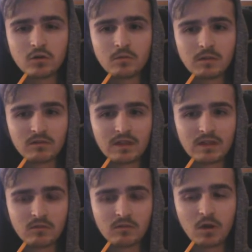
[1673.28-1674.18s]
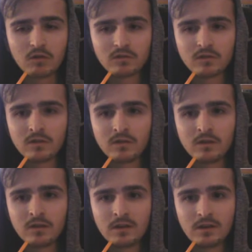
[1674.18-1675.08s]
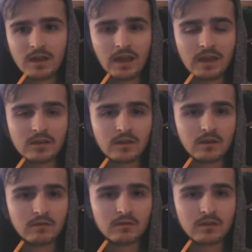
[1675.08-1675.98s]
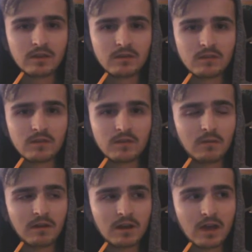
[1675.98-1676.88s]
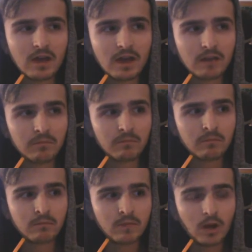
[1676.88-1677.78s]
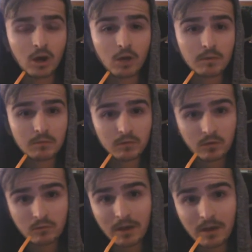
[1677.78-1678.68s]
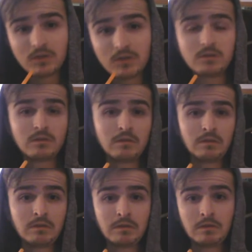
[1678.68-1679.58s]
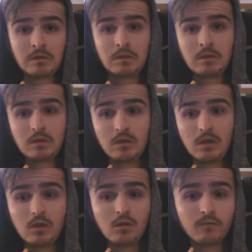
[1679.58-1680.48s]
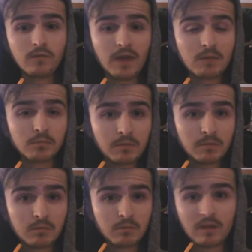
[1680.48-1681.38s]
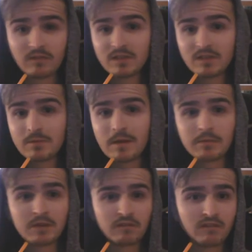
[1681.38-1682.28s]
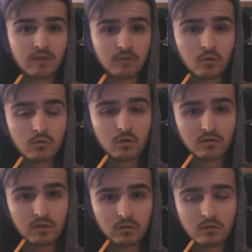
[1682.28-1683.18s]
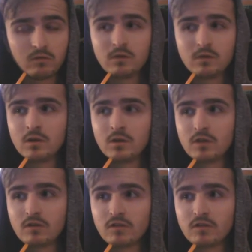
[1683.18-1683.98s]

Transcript: And, you know, it's a thing I wear at night. And a lot of people do with my condition. A lot of able-bodied people with, like, sleep apnea and stuff do use it too. So it's not uncommon.